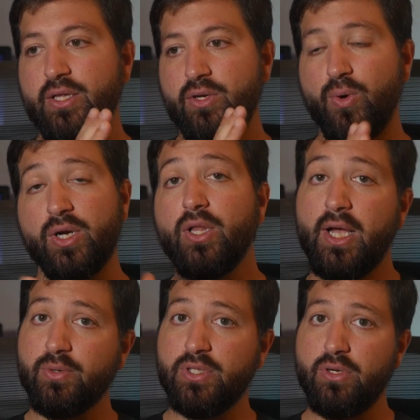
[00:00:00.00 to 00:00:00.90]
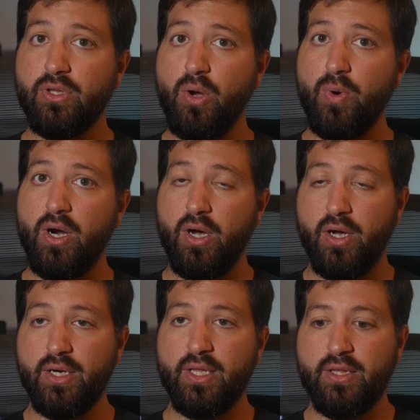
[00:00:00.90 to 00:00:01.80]
core clock was a little lower
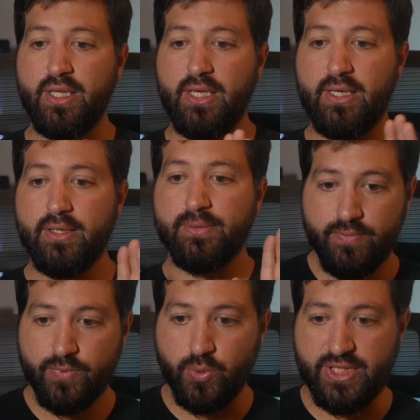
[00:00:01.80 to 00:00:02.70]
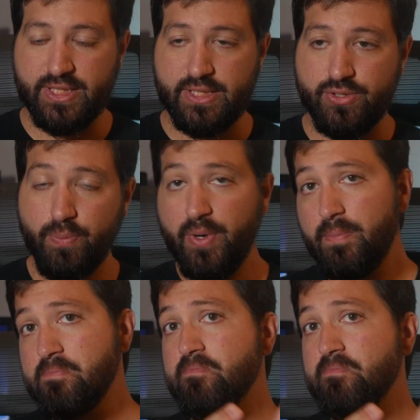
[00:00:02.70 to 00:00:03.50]
on the 2060 Super.